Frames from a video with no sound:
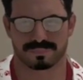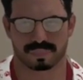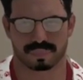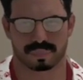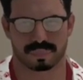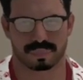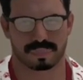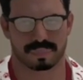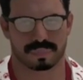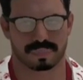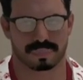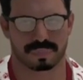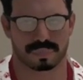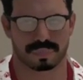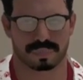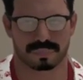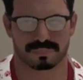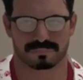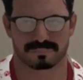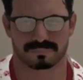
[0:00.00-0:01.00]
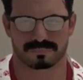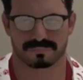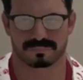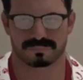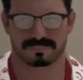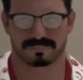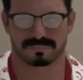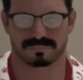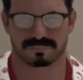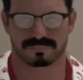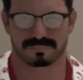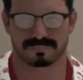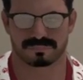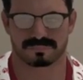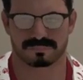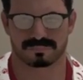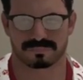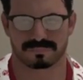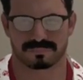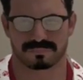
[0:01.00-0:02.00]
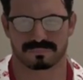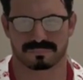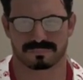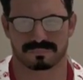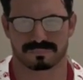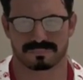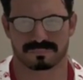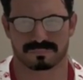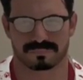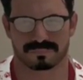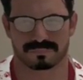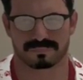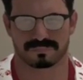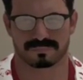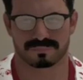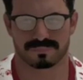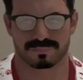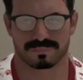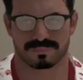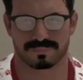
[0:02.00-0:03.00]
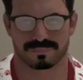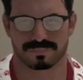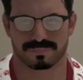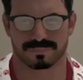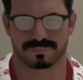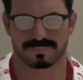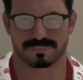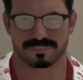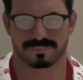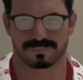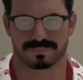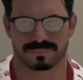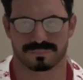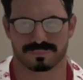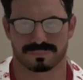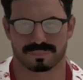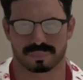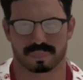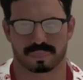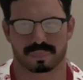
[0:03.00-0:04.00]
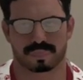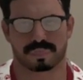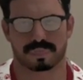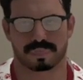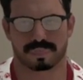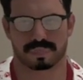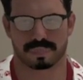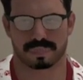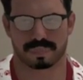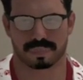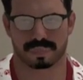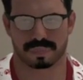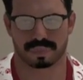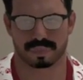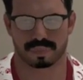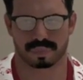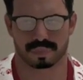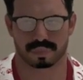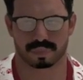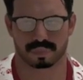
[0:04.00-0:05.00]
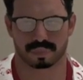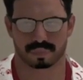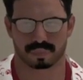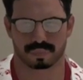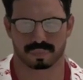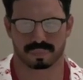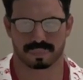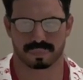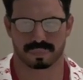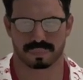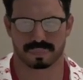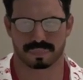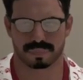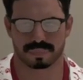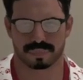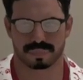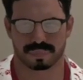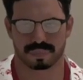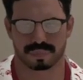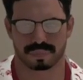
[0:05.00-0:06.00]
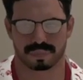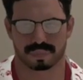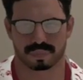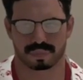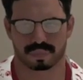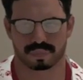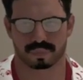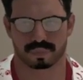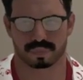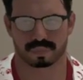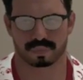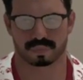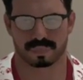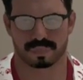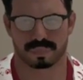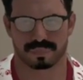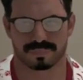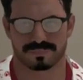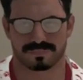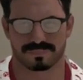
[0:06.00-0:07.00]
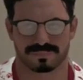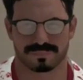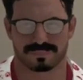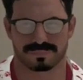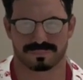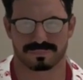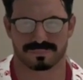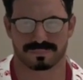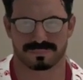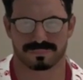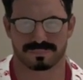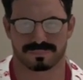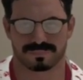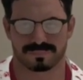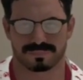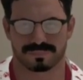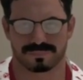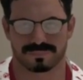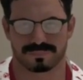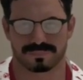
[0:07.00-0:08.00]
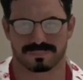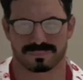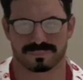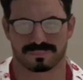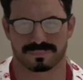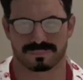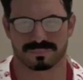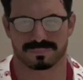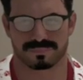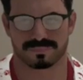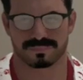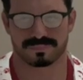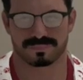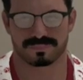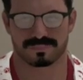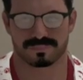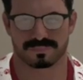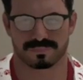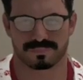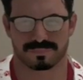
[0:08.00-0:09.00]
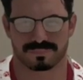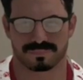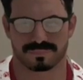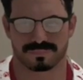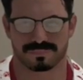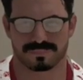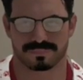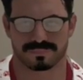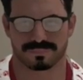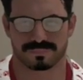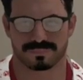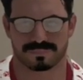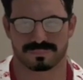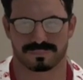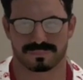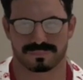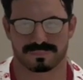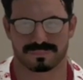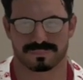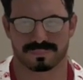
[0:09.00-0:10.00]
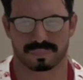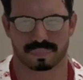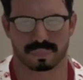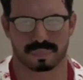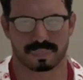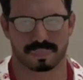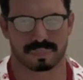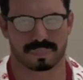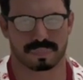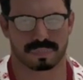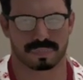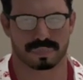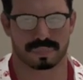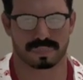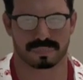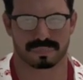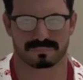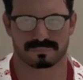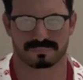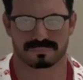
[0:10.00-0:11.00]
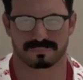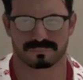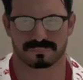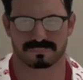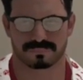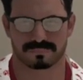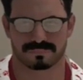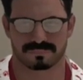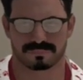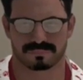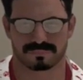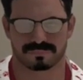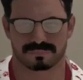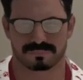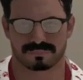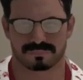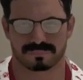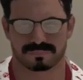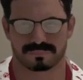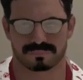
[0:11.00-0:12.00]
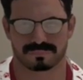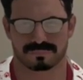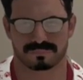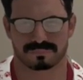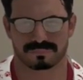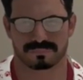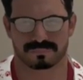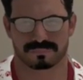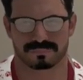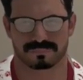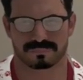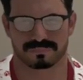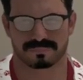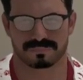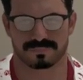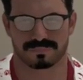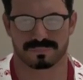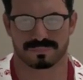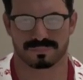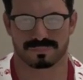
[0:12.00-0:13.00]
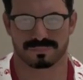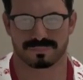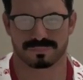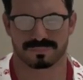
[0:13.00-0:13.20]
I've decided I'm going to book this mishmash duo in a tag team match against the two men they decided to make a name off of, in the form of Knuckles the Echidna and Lyred.